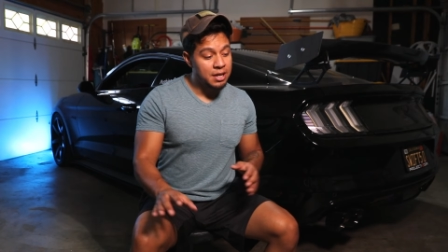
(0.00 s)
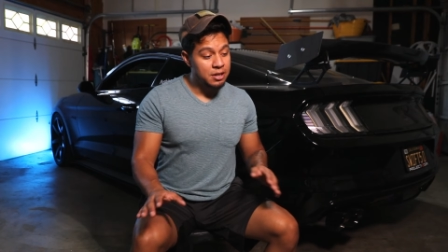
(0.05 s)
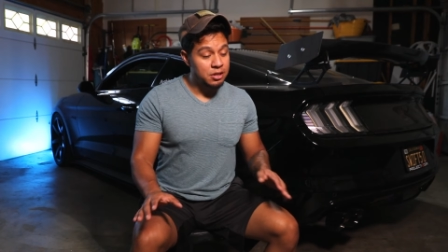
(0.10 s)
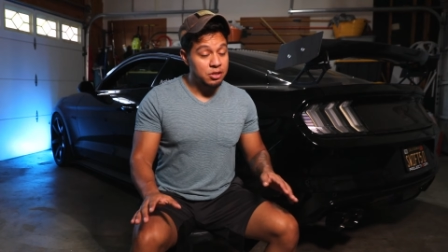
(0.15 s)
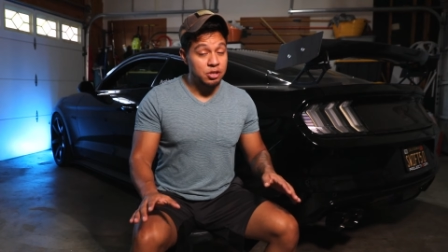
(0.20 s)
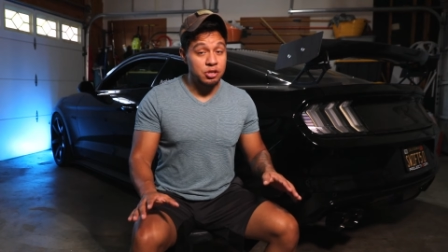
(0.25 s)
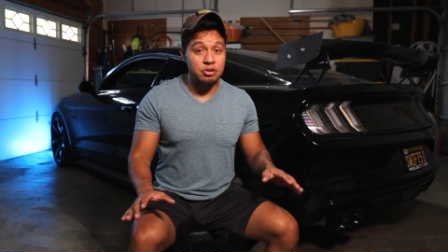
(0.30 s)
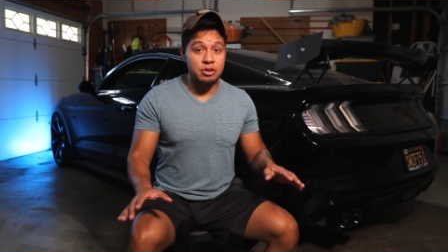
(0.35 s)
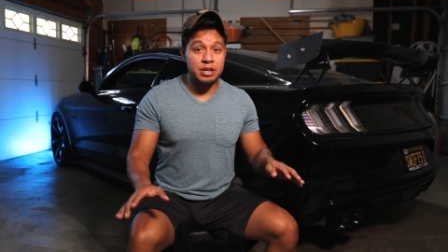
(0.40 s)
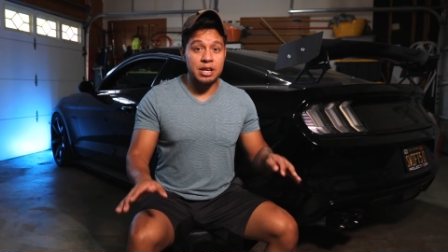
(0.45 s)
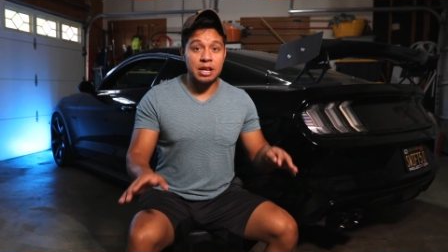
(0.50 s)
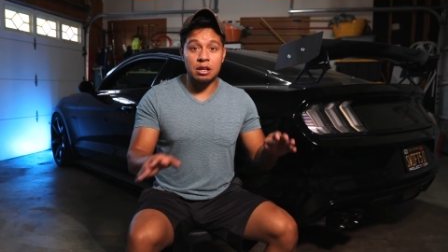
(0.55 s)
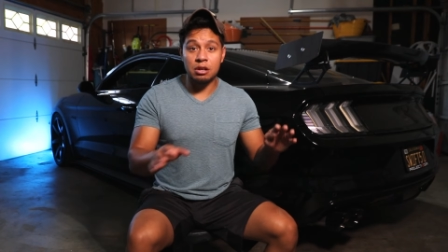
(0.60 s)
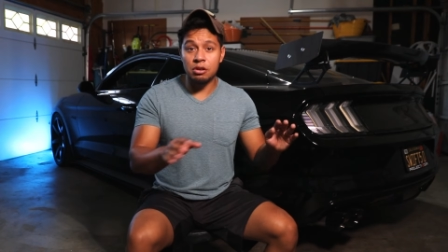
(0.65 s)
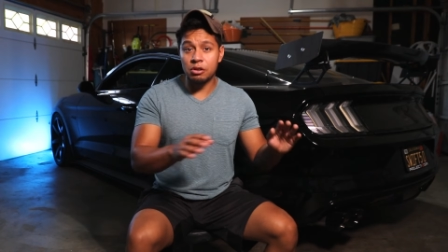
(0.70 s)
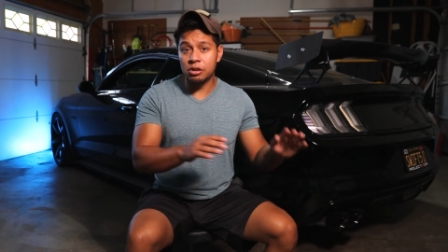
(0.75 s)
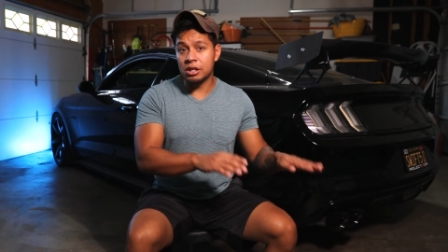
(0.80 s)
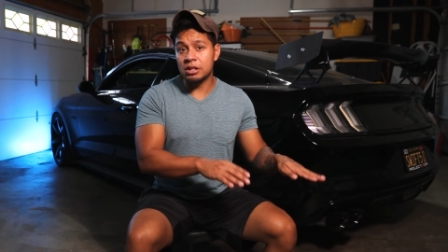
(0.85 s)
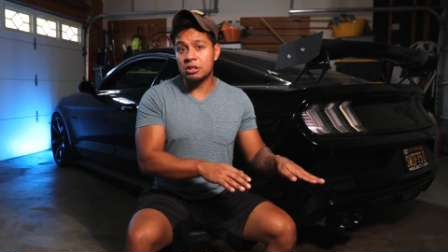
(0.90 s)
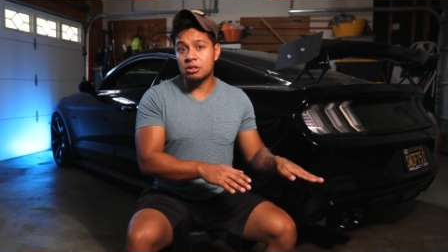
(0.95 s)
so you can
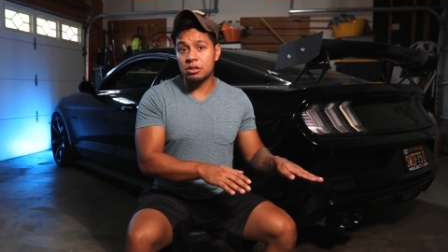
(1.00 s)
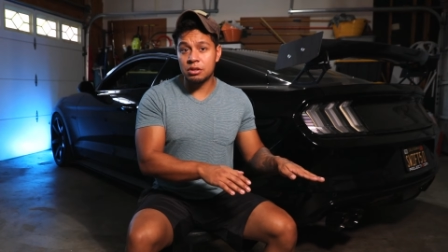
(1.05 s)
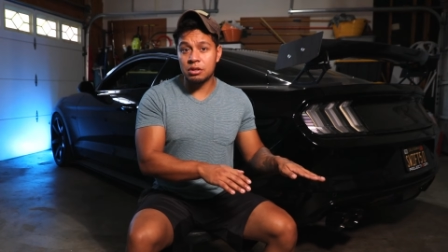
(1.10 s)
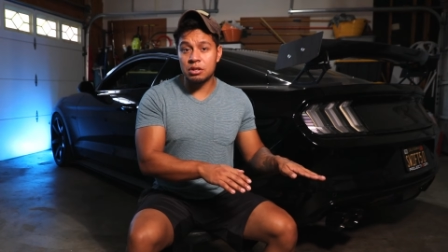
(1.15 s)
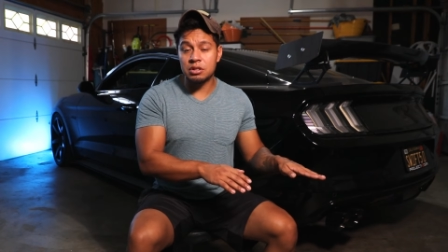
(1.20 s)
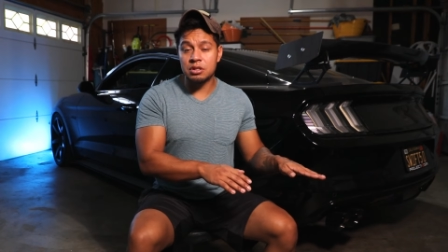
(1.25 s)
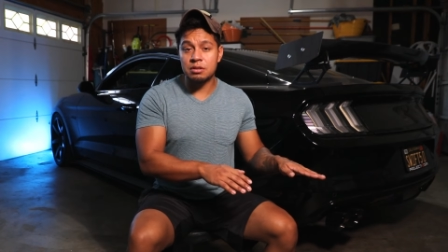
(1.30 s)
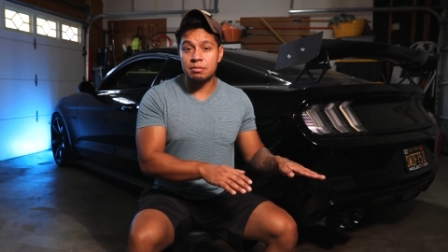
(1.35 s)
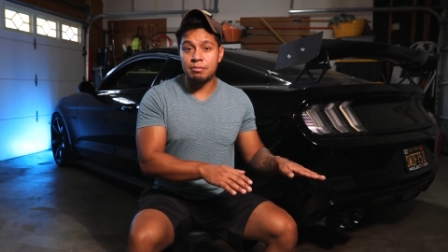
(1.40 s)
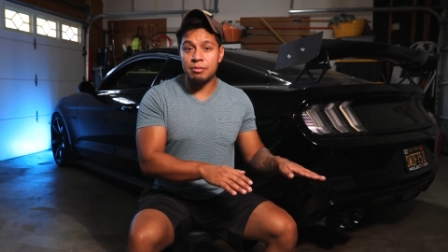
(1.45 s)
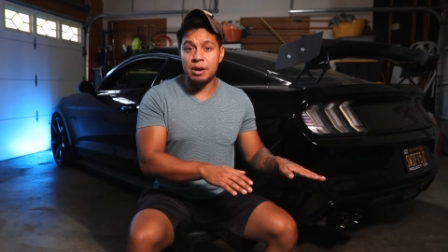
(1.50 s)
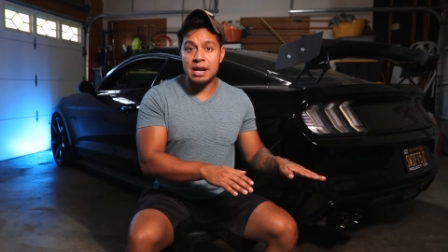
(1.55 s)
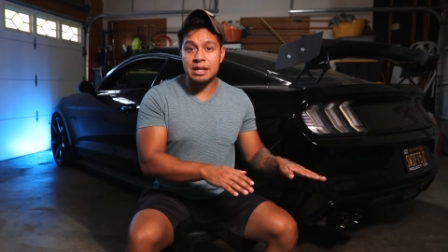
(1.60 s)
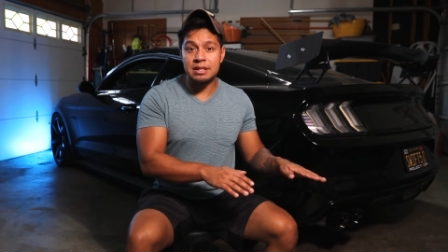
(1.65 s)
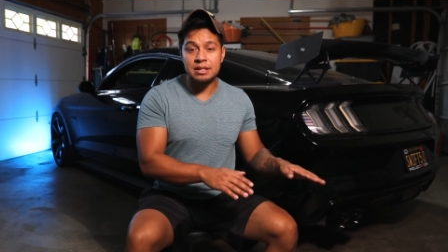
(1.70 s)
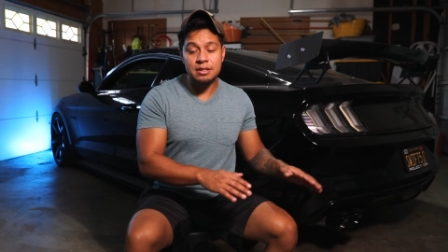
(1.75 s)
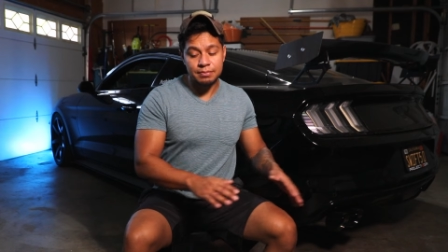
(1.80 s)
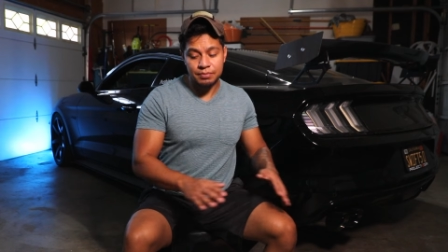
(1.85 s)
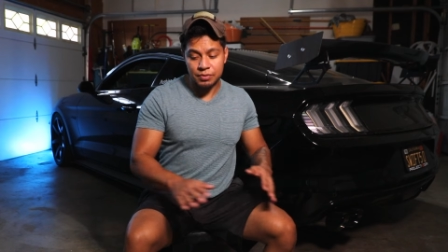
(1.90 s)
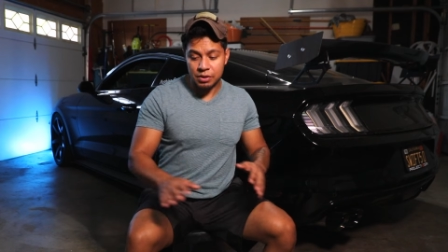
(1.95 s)
look into those
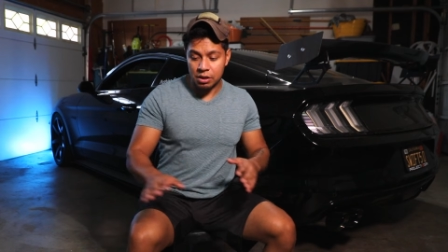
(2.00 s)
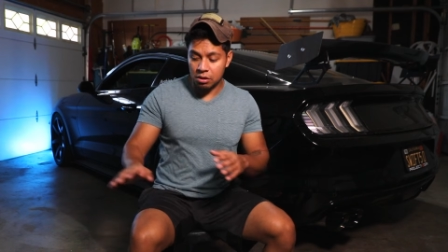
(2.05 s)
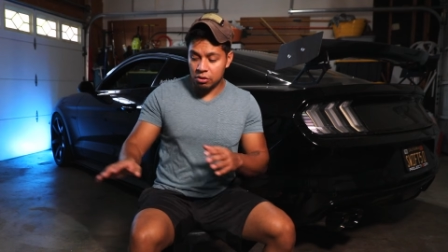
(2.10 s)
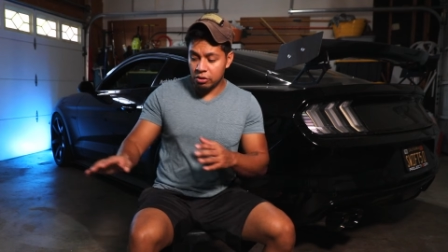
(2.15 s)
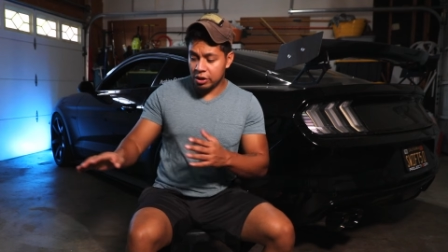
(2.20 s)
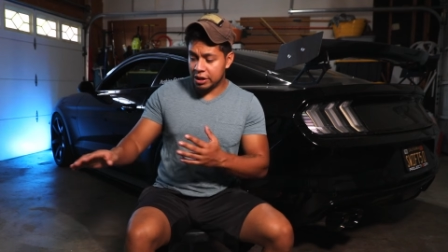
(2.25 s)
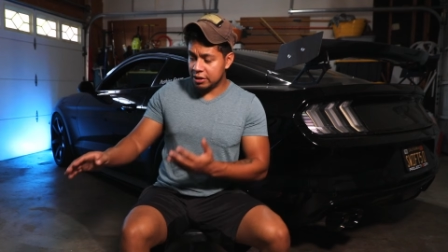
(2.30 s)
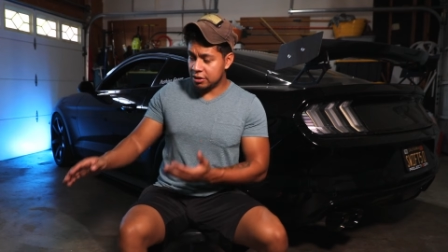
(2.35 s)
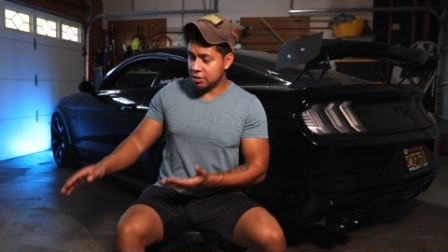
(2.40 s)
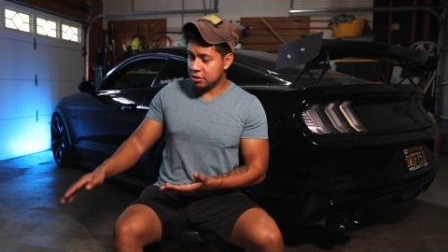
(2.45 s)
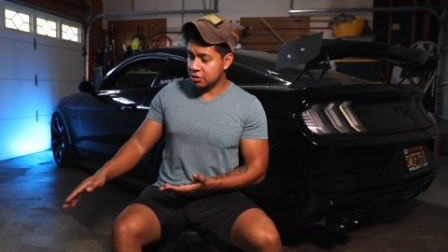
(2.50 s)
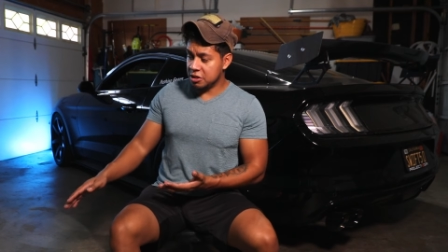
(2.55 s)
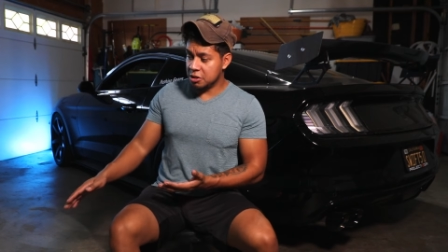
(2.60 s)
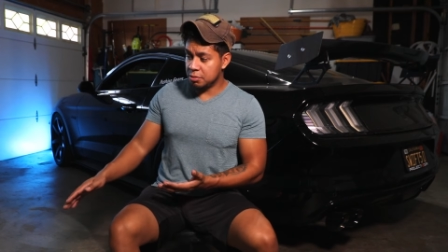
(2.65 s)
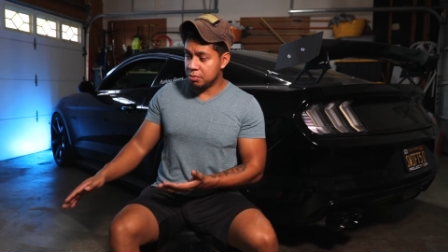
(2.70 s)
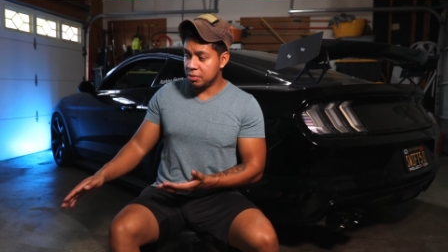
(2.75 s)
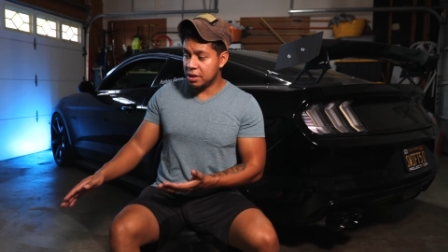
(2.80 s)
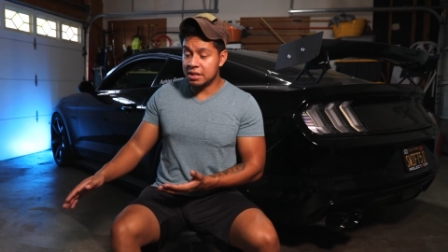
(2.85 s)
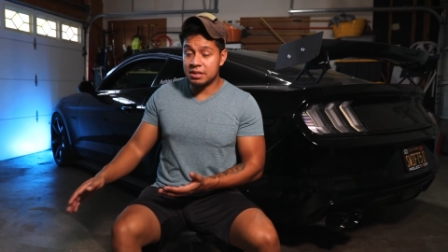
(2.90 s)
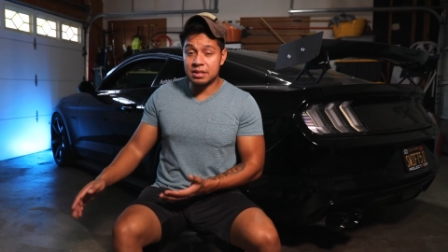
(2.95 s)
brands, look into these
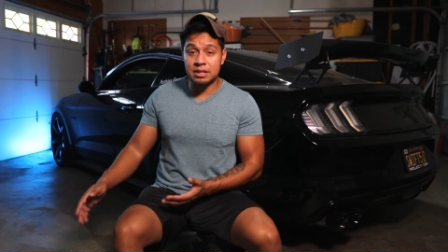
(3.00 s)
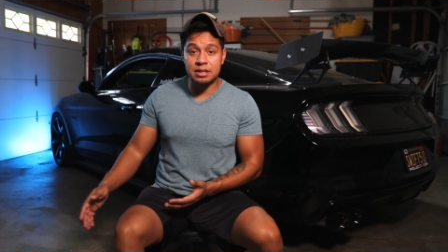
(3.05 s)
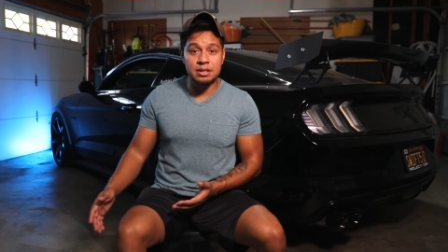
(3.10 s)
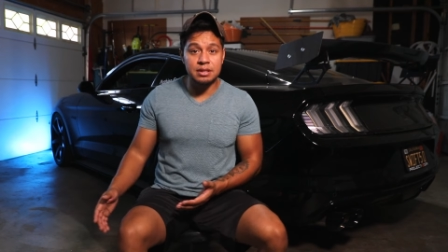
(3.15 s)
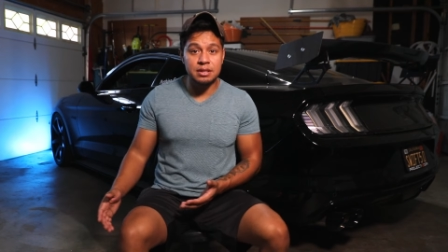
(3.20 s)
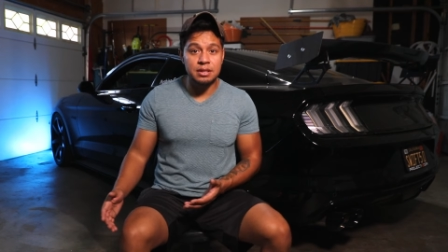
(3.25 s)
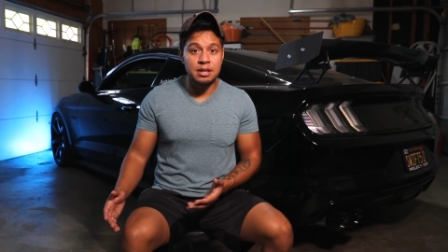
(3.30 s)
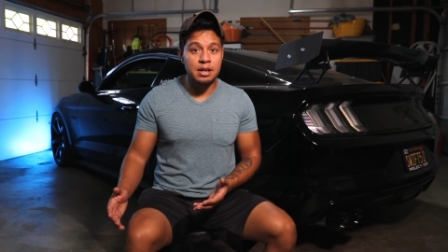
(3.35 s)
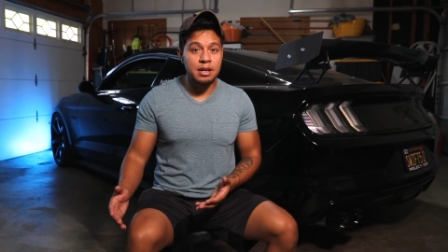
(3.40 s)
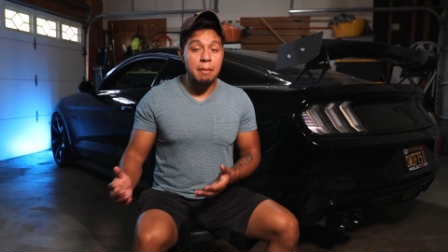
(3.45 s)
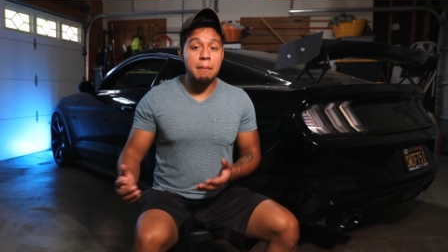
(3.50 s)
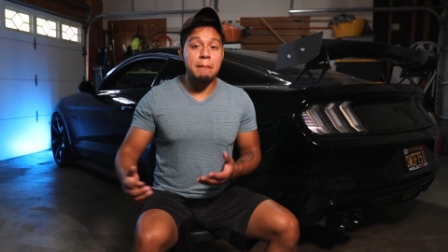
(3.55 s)
prices,